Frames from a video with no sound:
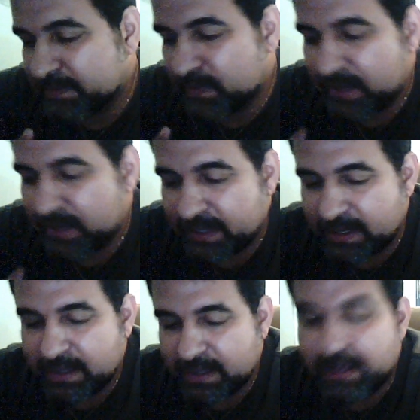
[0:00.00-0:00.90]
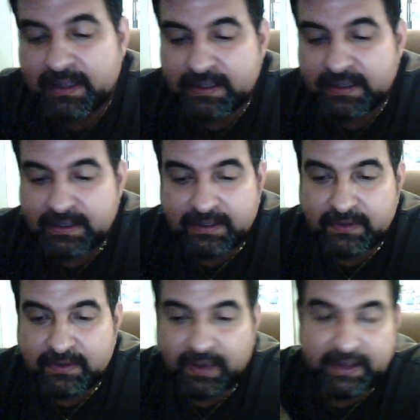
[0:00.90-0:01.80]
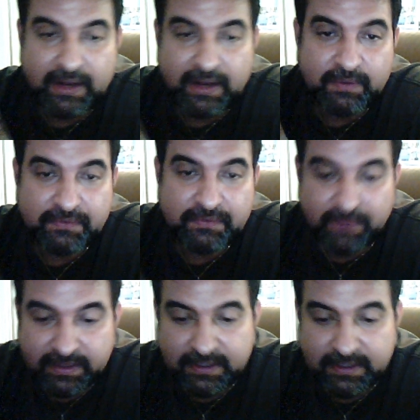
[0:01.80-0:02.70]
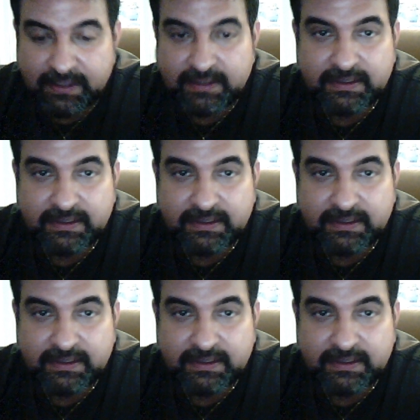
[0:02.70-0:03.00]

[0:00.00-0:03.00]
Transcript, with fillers: More like a, you're hanging out with a friend, uh,